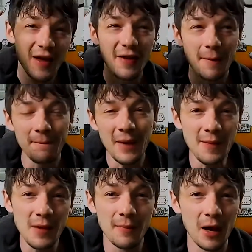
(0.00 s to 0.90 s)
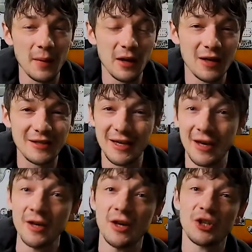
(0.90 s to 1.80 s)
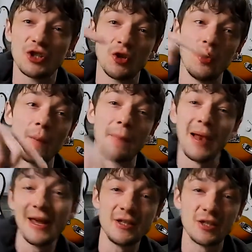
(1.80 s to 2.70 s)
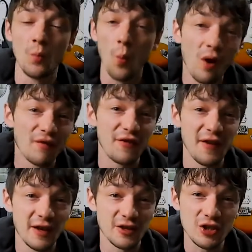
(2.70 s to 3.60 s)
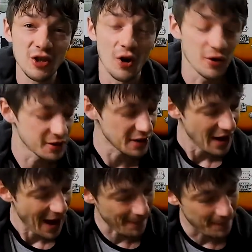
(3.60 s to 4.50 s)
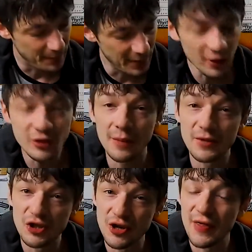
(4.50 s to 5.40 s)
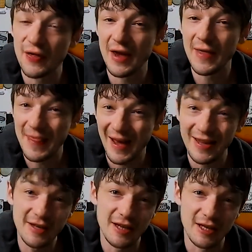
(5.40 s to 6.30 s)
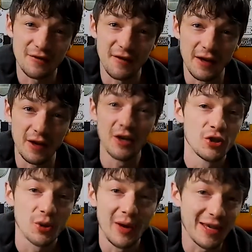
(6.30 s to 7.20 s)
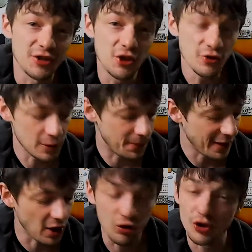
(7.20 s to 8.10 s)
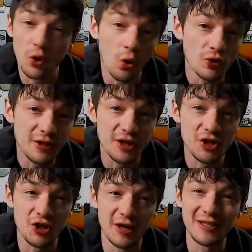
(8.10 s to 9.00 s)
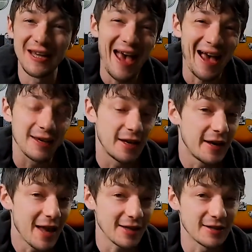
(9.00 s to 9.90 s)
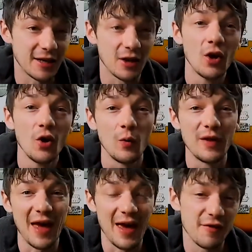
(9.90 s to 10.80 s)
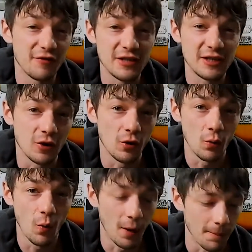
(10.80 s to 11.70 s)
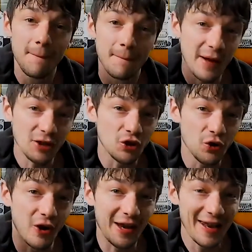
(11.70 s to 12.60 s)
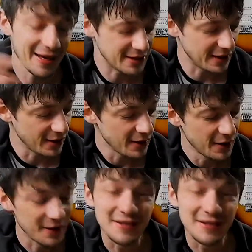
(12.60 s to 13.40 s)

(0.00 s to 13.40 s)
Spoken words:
then maybe it might be an idea to play some one finger songs and build up the strength in that index finger so it gets used to playing across all 6 strings and connecting with every single one. Make sure you're connecting the